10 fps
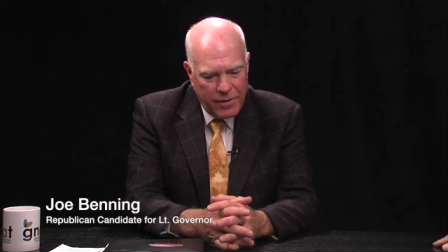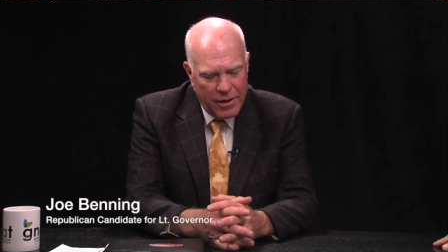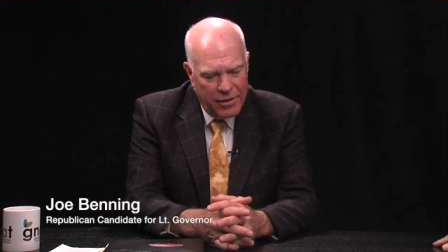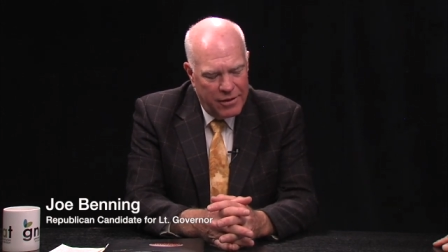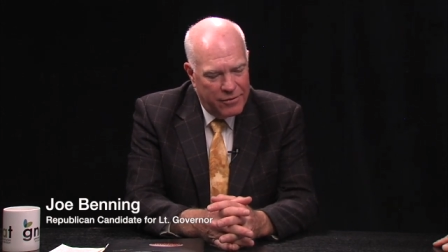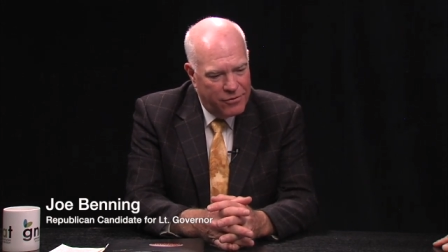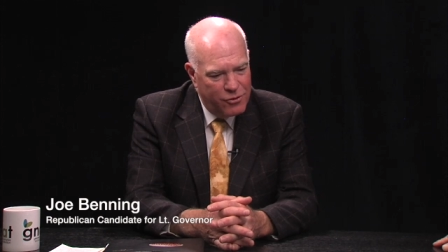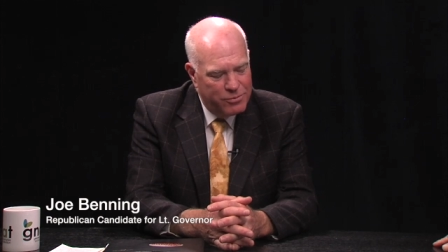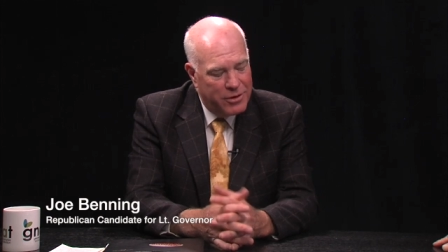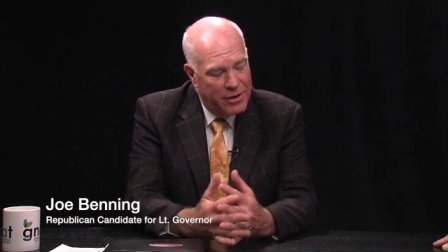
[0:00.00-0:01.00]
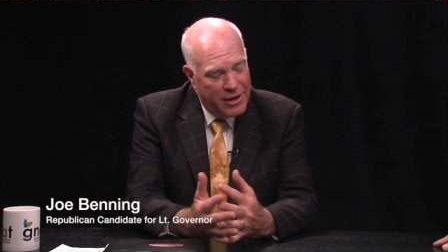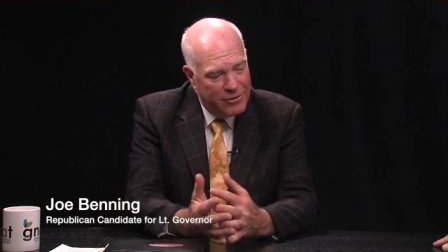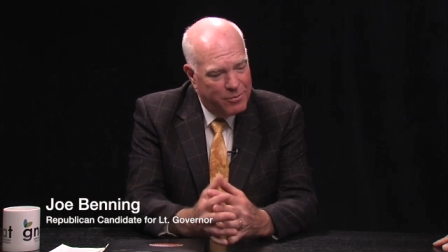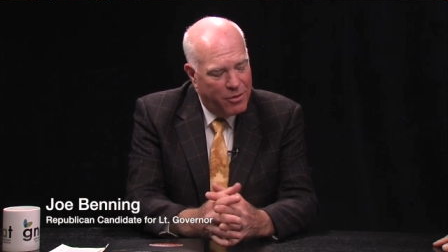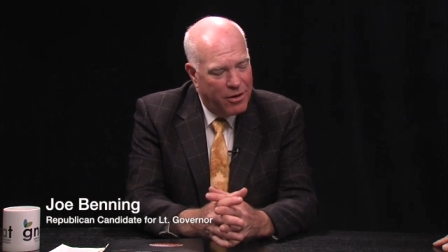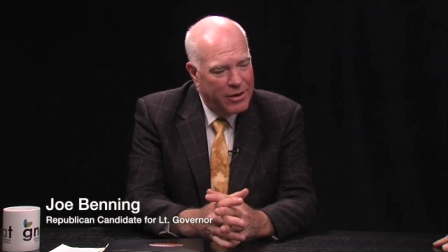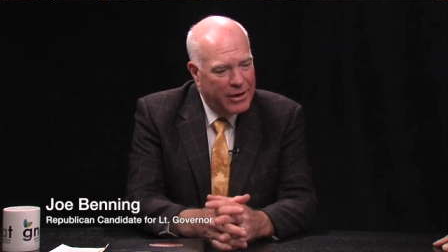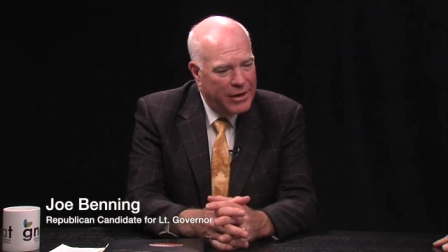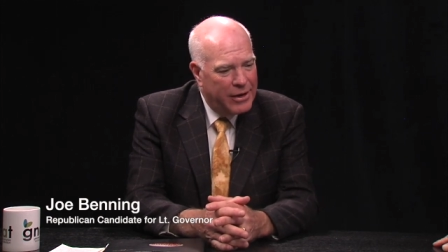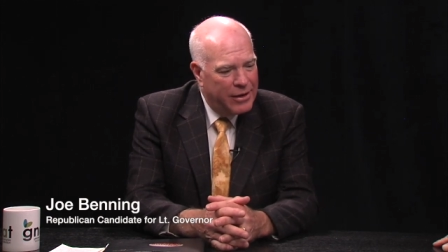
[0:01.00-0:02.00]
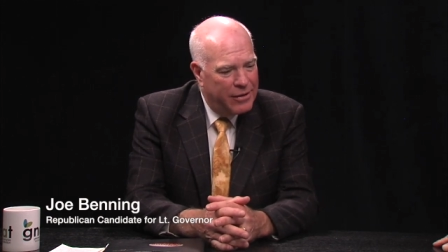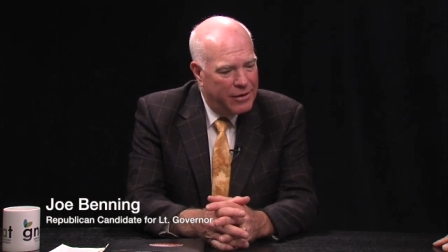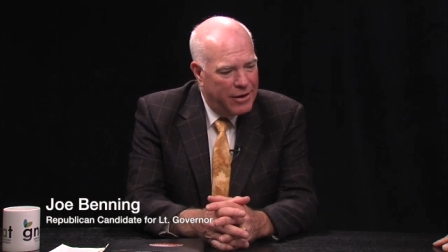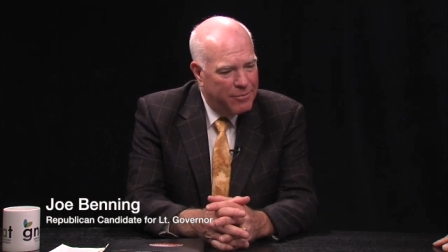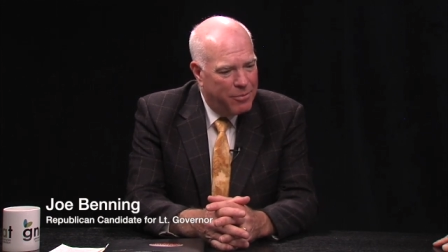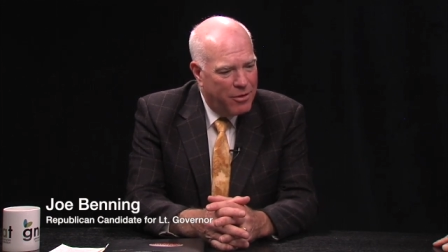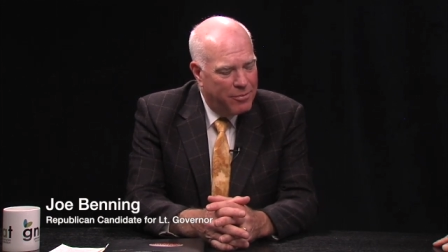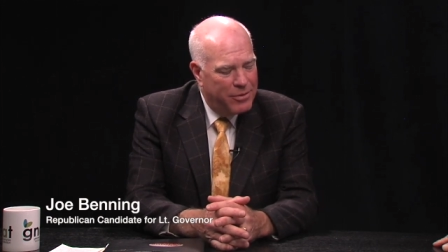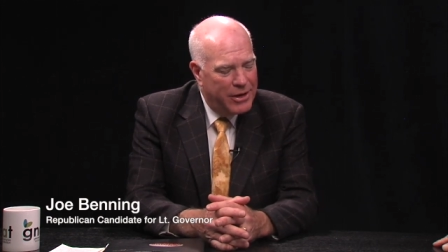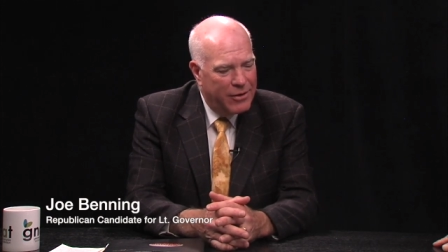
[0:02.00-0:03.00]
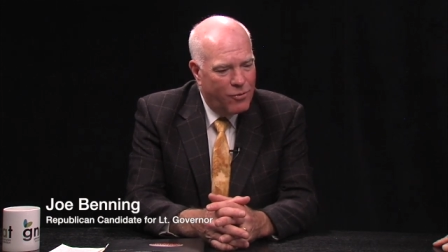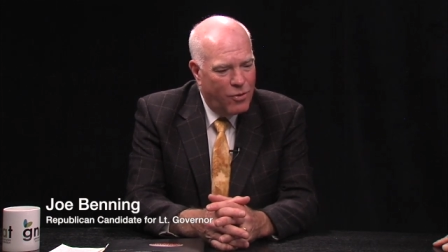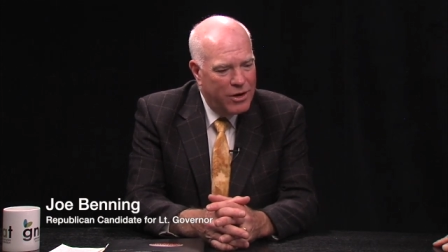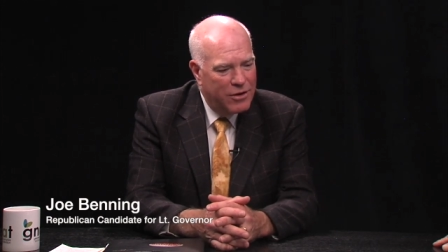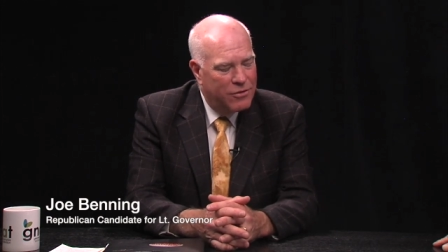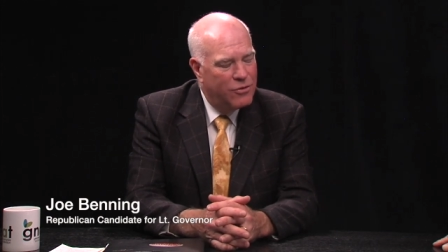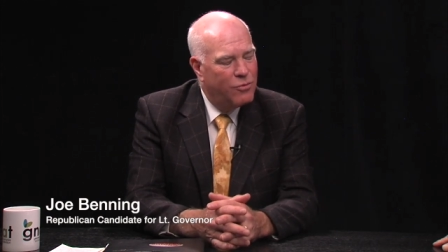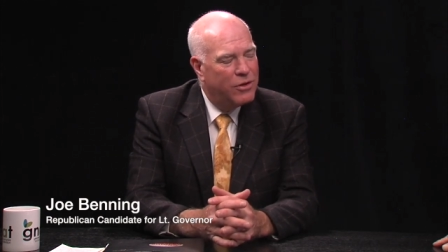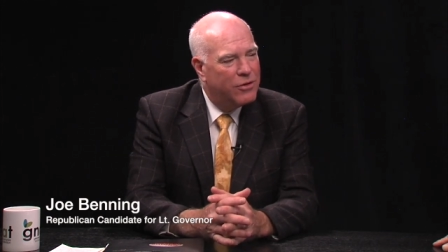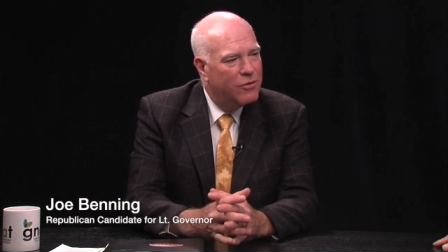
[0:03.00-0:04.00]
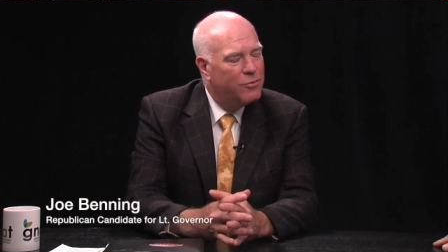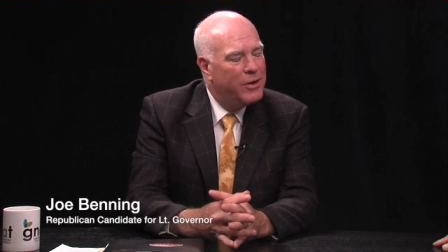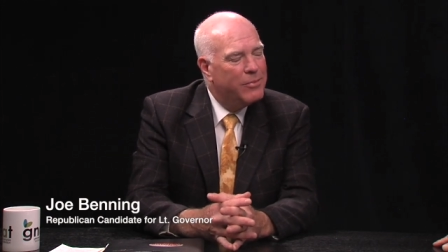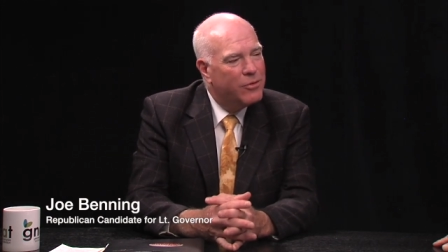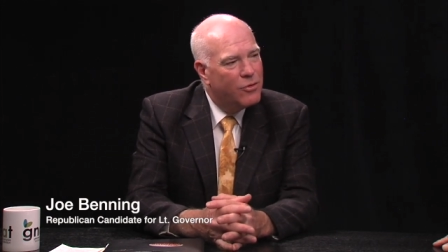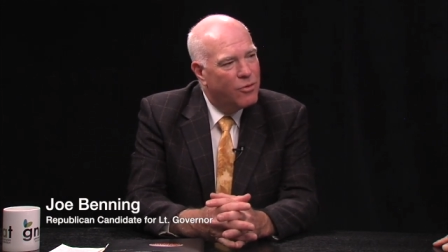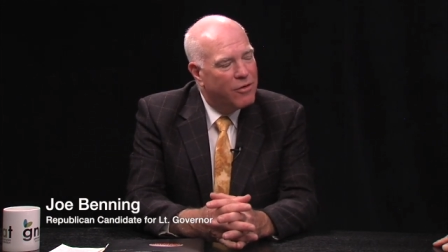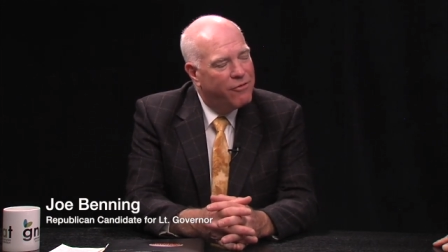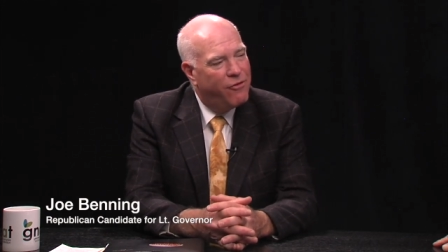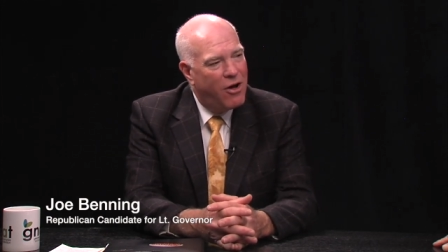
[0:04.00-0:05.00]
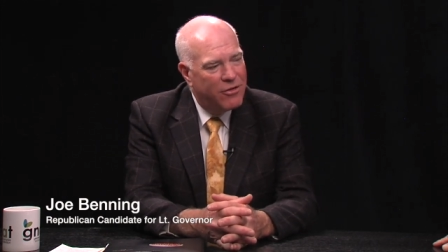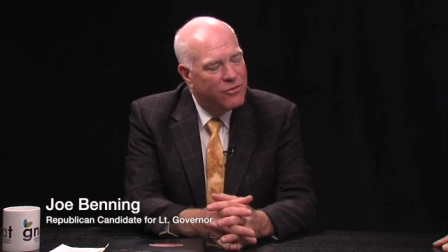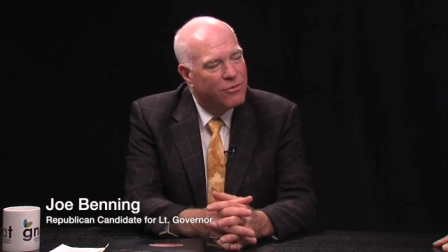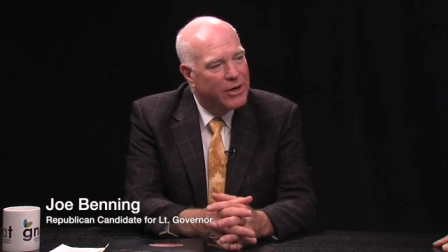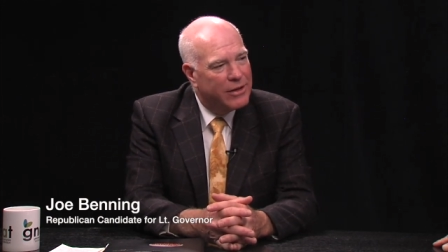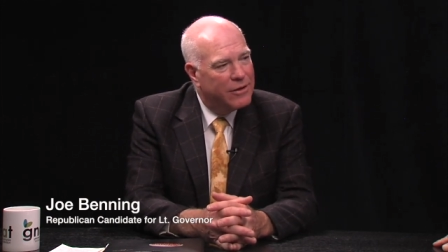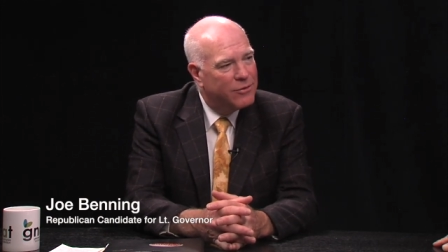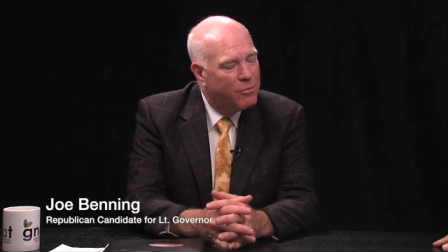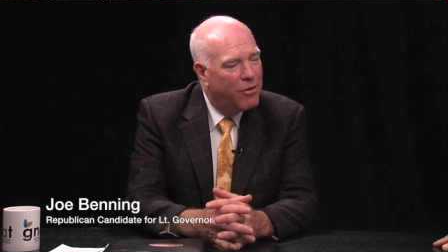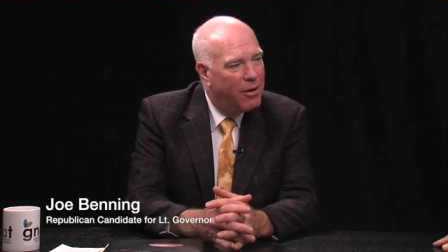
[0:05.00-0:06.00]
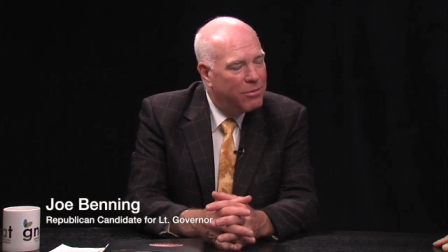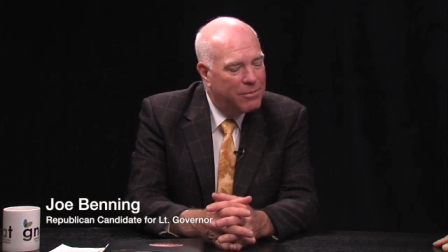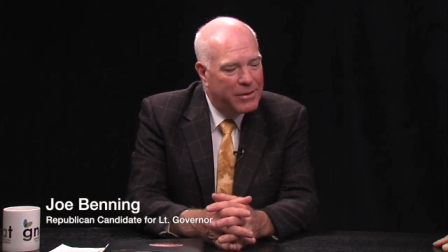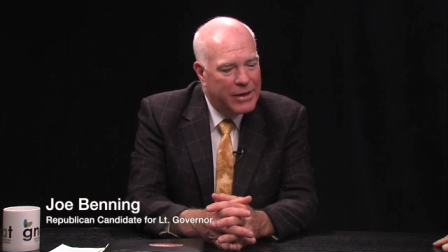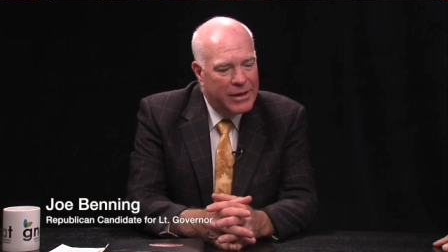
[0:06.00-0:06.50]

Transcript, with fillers: The soup to nuts part the nut part being what do you do with those people who are fostering this problem?